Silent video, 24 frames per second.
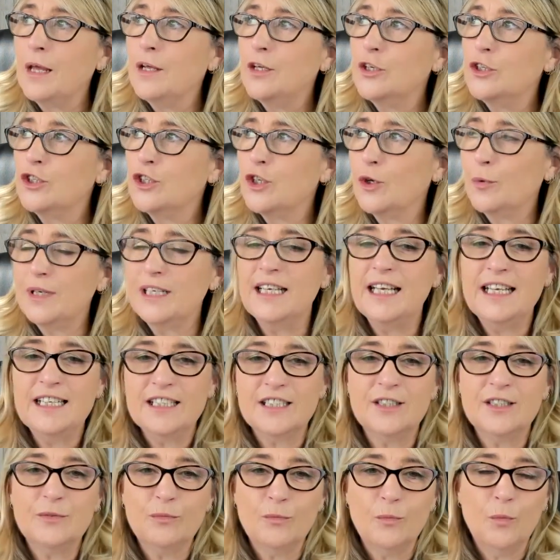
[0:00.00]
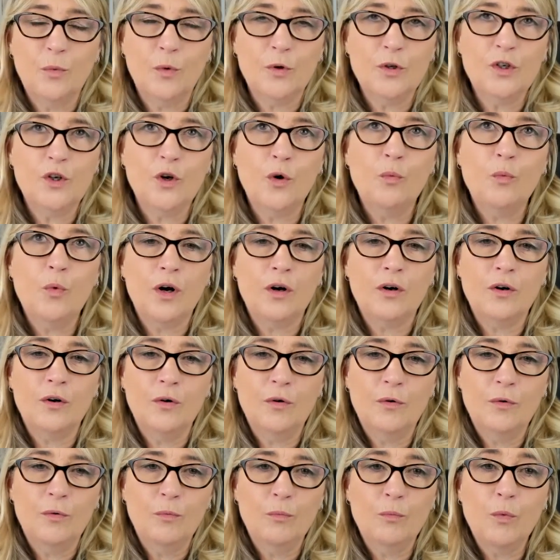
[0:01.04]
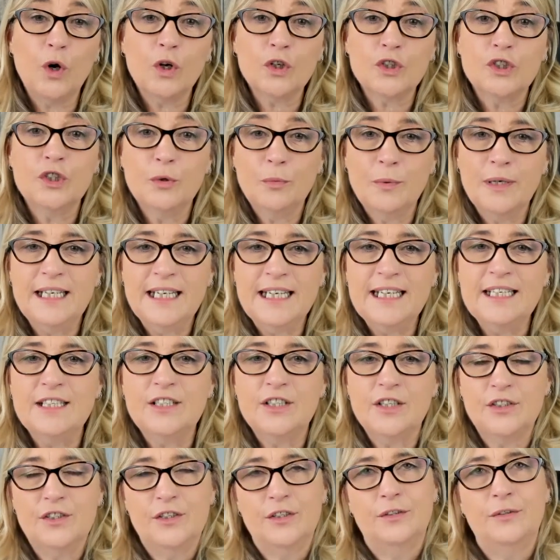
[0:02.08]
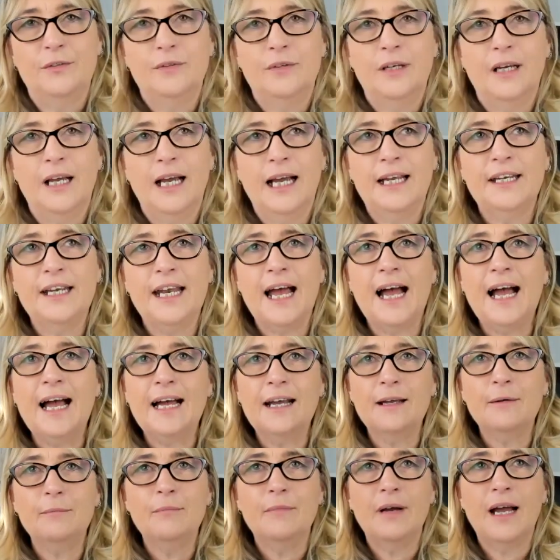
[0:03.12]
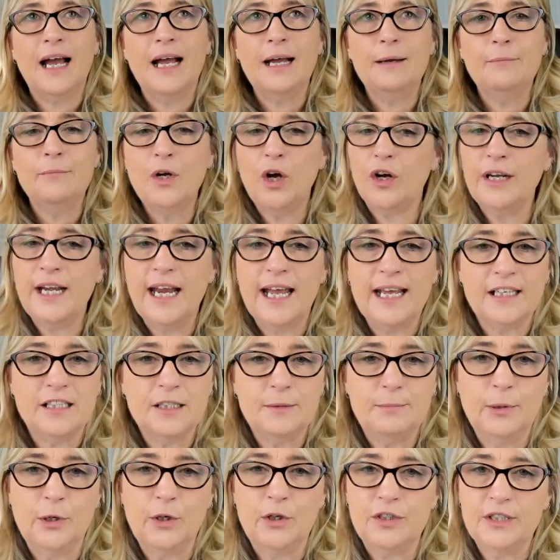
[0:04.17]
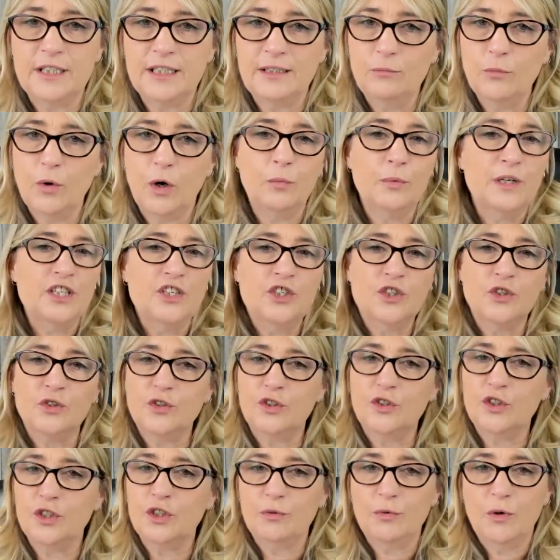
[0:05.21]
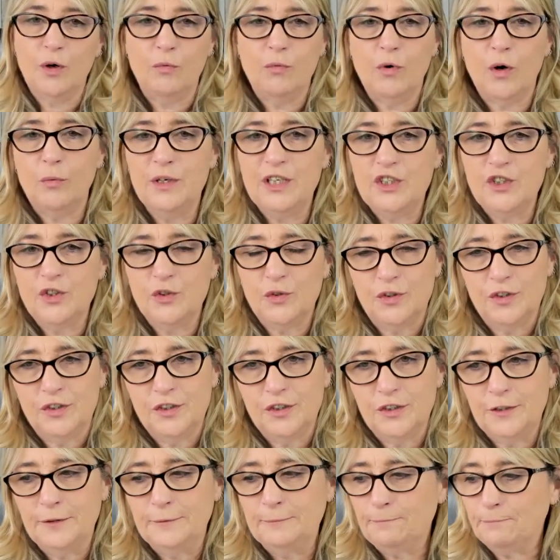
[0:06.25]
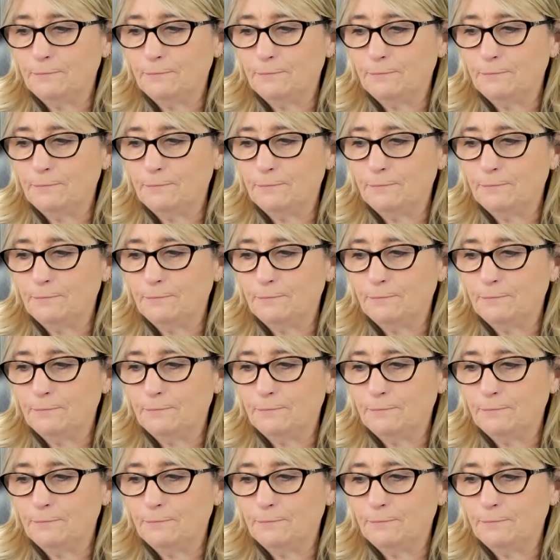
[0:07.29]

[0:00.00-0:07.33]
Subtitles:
So it's, you know, what do we need to do? And I'm not an expert in what we should do or what we shouldn't do.